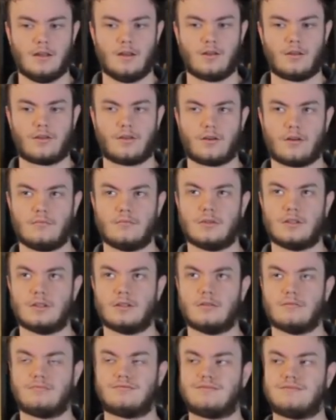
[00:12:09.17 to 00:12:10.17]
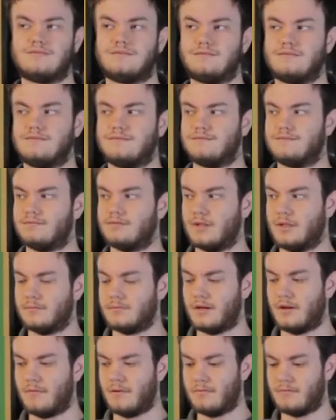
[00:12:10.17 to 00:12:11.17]
Thermal. I'm
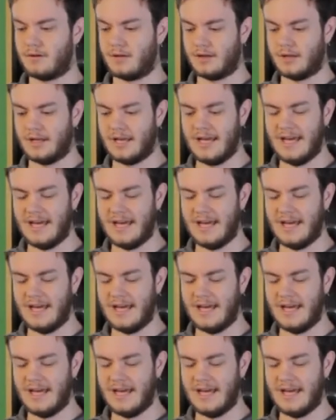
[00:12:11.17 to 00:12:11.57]
trying to remember.